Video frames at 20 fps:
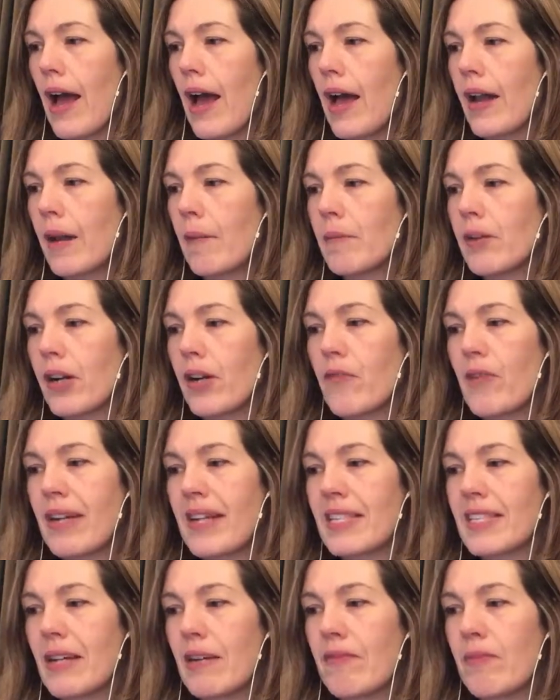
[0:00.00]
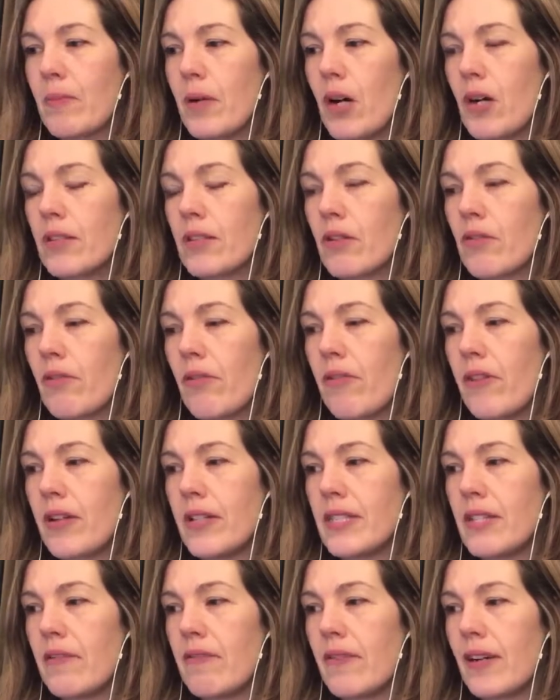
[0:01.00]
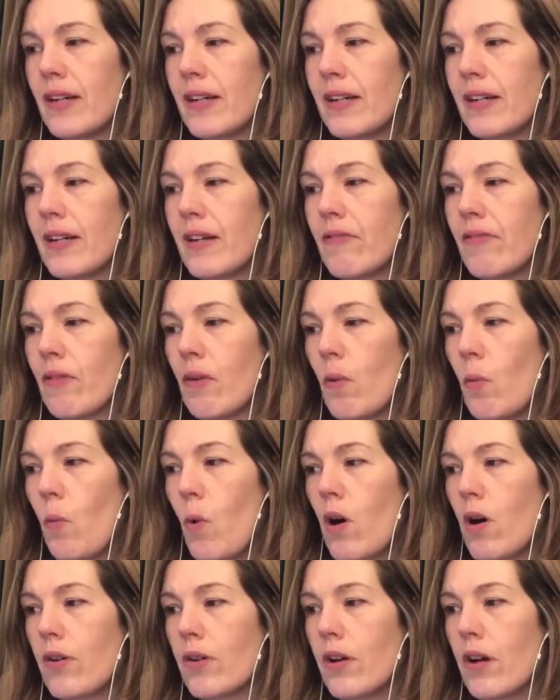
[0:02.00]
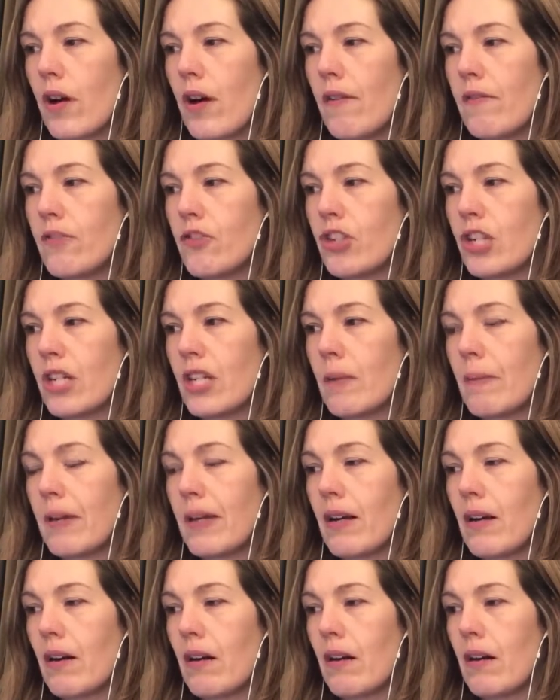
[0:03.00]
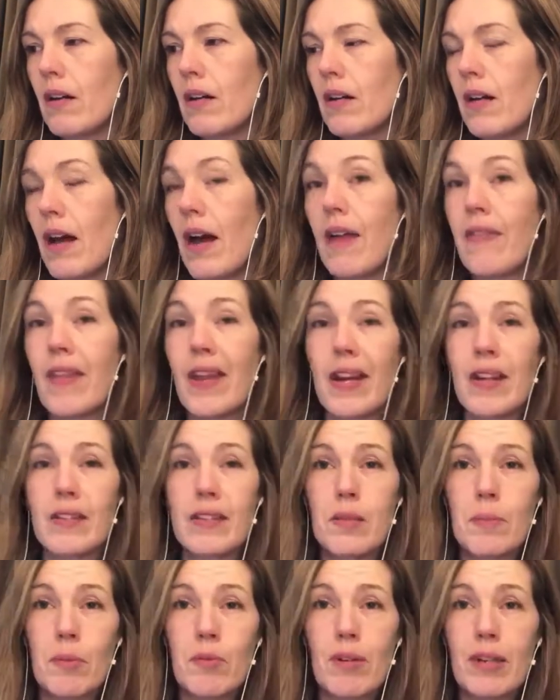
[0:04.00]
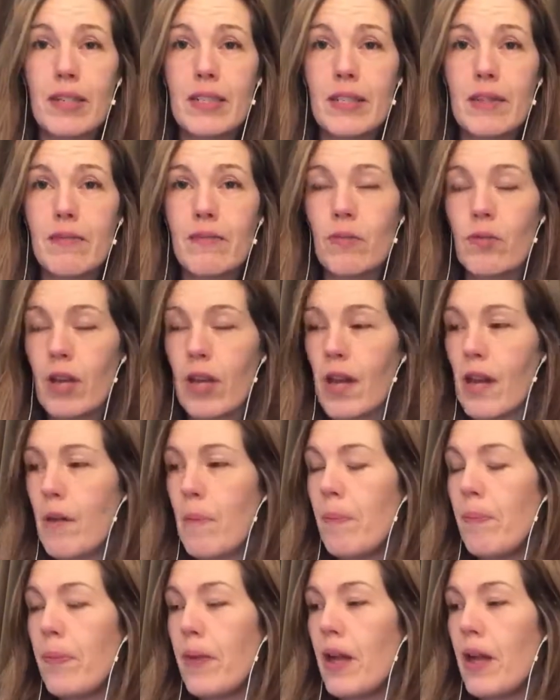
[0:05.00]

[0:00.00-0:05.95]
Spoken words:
I'm going to read this out from Article 35(1) of GDPR, and then I'll summarise it for you.